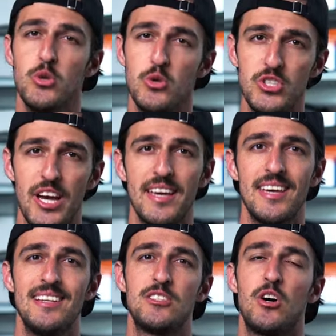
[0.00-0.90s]
do
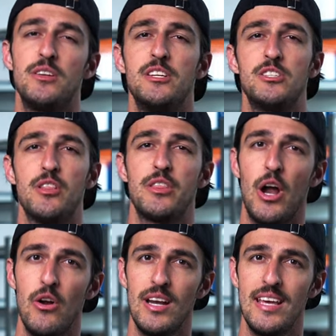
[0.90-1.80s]
check its condition
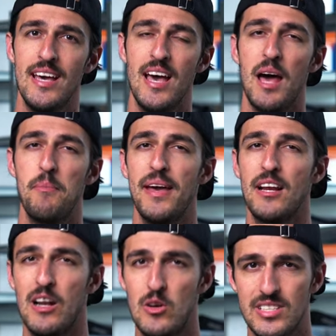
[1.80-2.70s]
thoroughly and pay
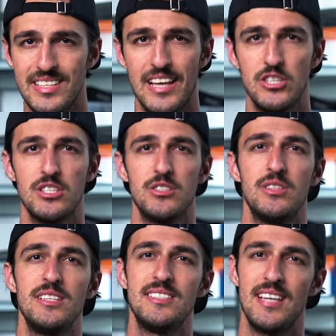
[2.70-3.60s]
close attention to
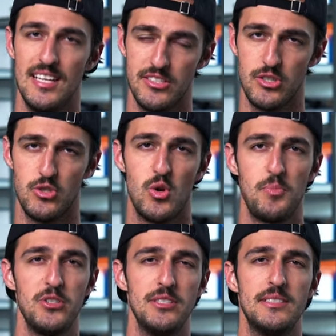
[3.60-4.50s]
the seller's
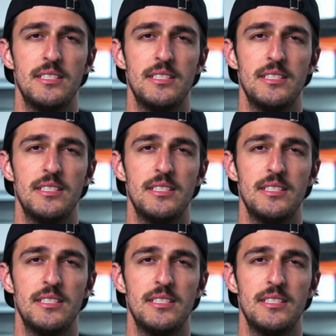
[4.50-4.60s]
description.